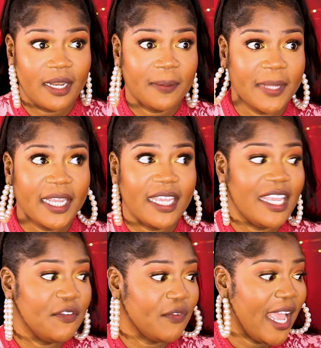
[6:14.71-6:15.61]
And I'm like,
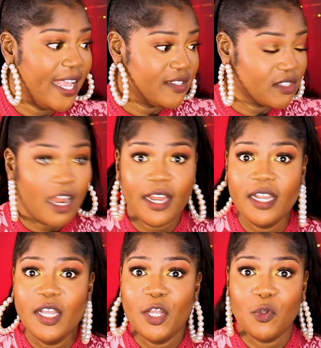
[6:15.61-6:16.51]
if I start
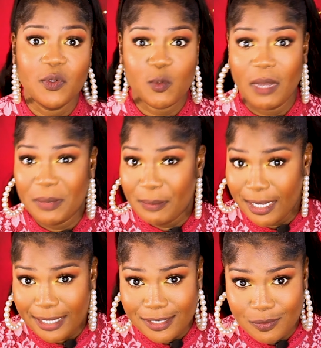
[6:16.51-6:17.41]
going to mommy
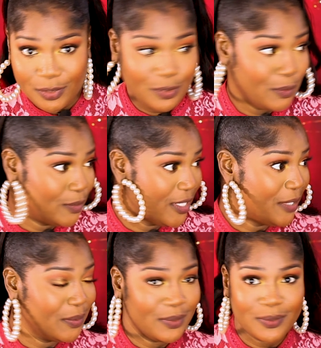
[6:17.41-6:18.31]
markets with you,
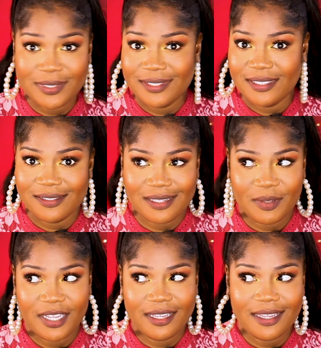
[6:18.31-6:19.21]
start doing all these things,
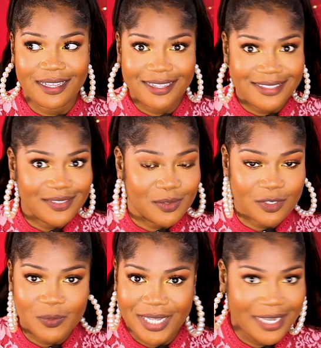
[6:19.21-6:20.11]
I'm like, it can lead to
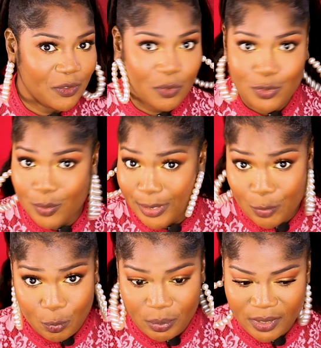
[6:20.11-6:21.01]
somewhere I don't want to
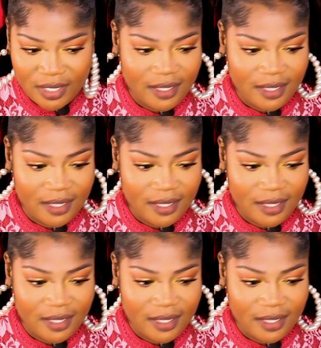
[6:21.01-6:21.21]
end up.